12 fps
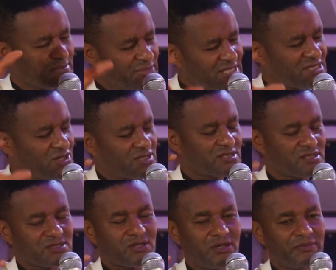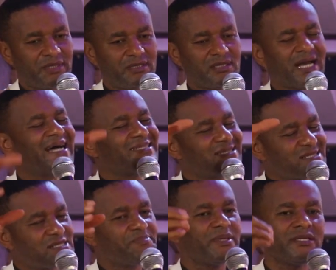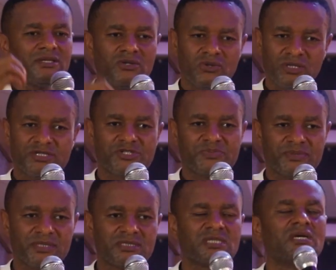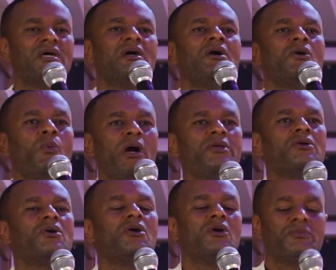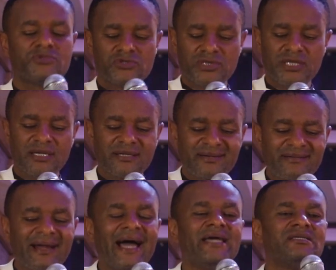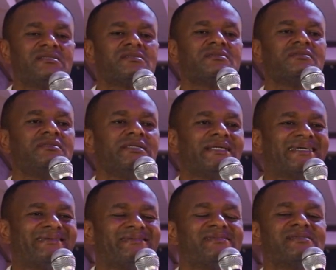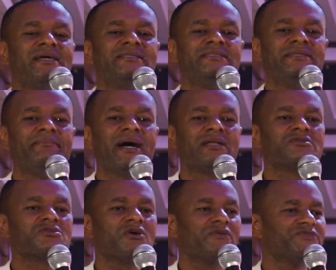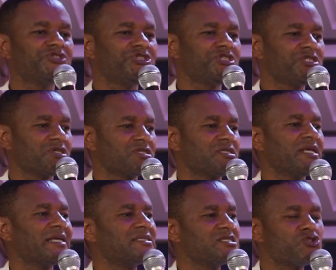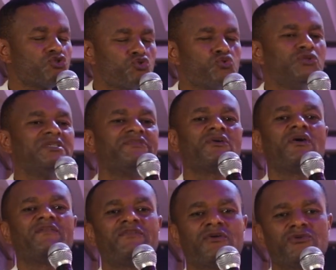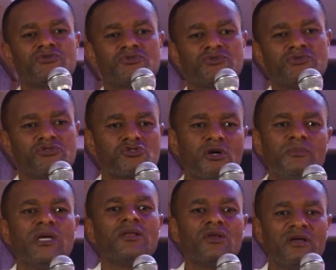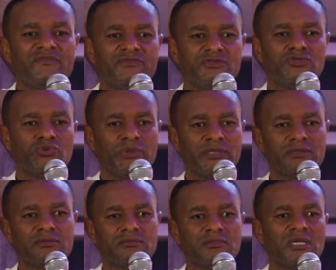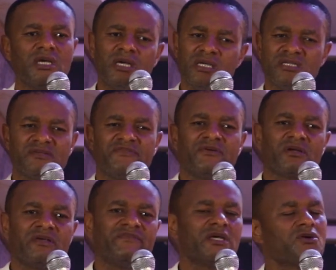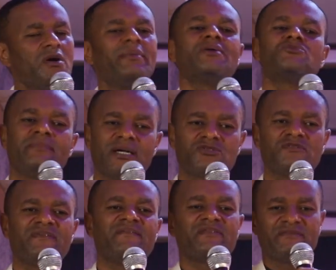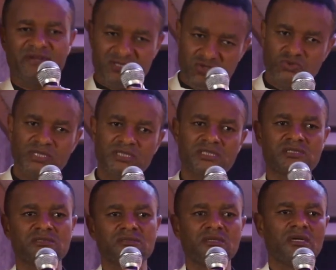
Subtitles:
Pentecost is coming. Anticipate the Holy Spirit. When you go home today, write the Christian demands of Jesus that is too difficult for you to do. Some you are not even doing. Is it forgiveness? Go back to Matthew 5 from verse 20.